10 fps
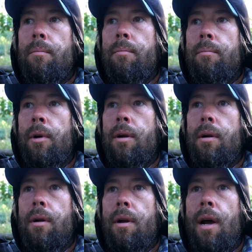but
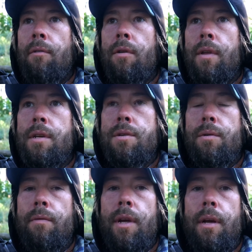after this
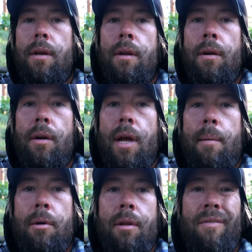sort of like, you know,
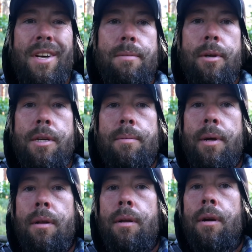capital investment is
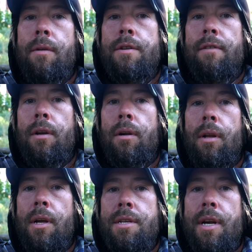made, you know, there's very
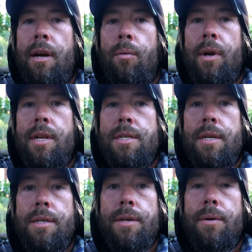little else that anyone needs
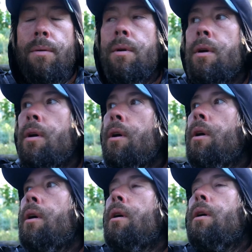to do,
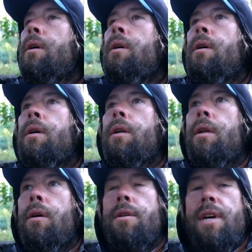you
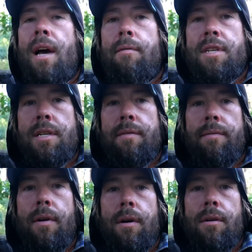know, to have a sense of
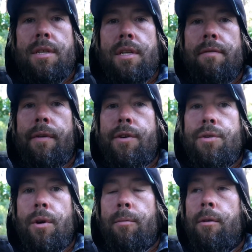fun or a sense of
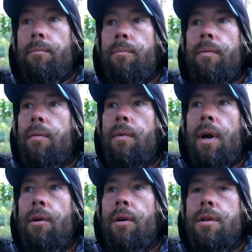enjoyment.
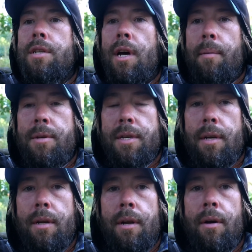Out here, it's the
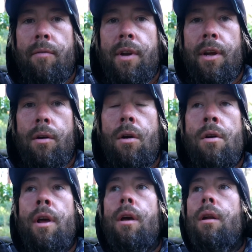opposite. You know, every day you're
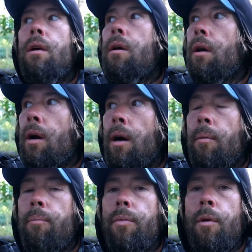earning it.
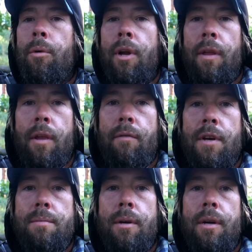You're putting in the
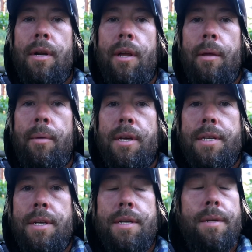investment on a daily
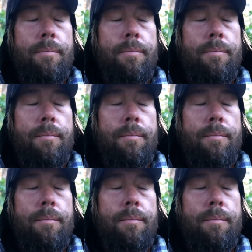basis,